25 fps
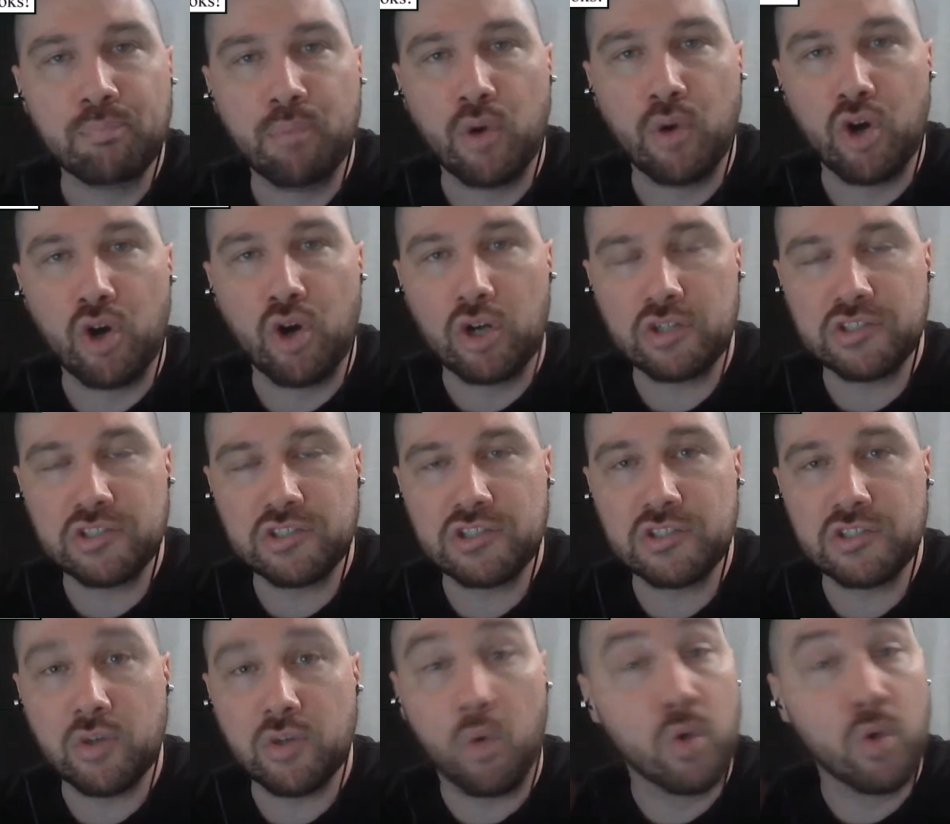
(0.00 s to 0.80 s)

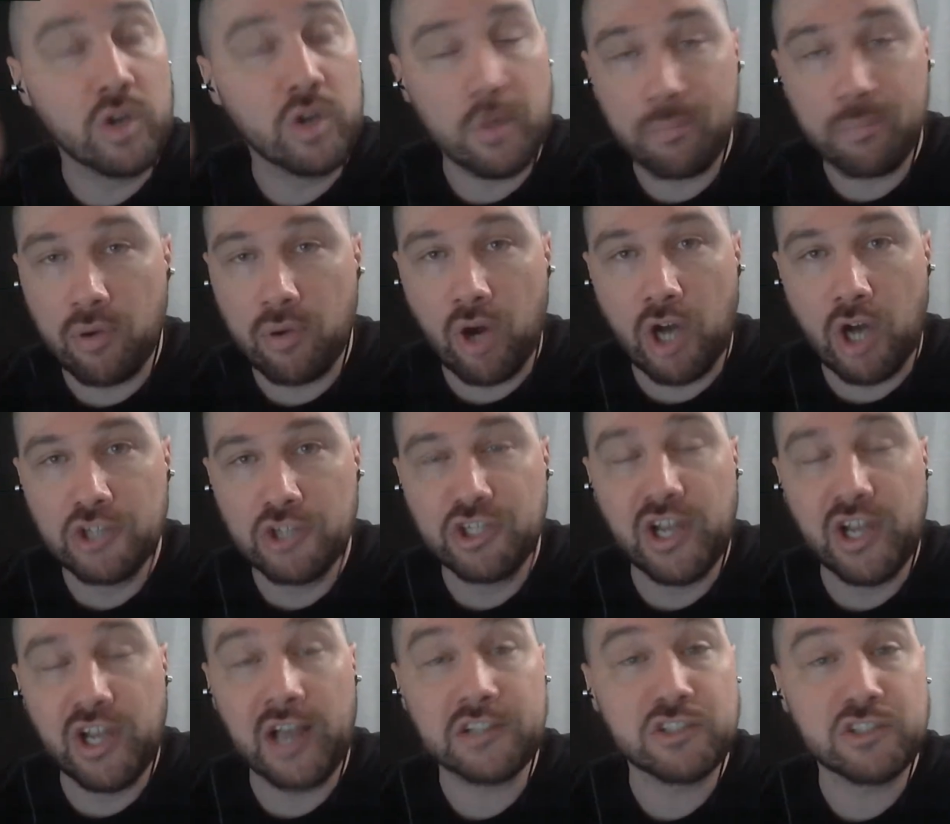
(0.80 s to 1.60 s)
books or your
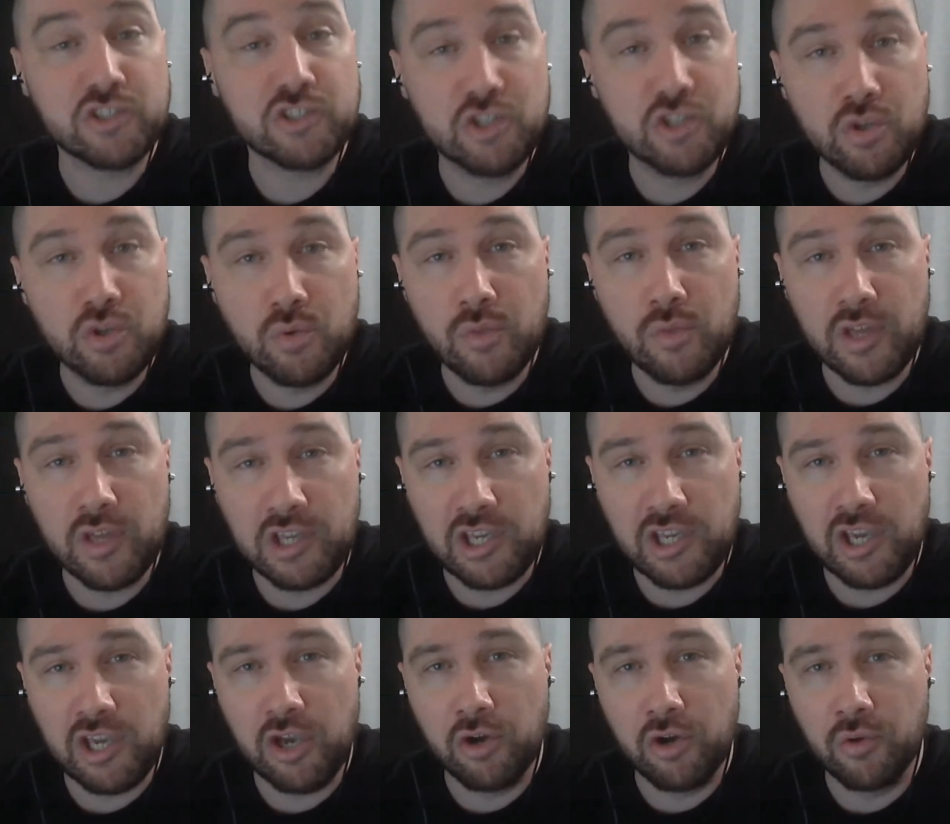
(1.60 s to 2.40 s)
projects to the
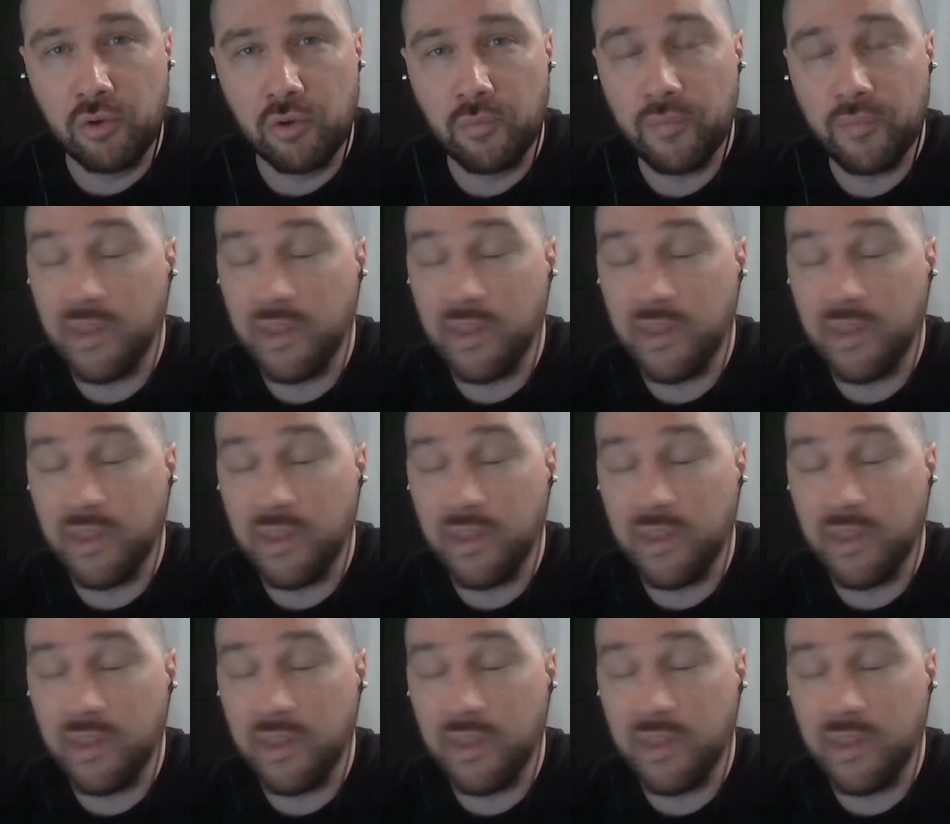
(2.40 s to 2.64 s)
queue.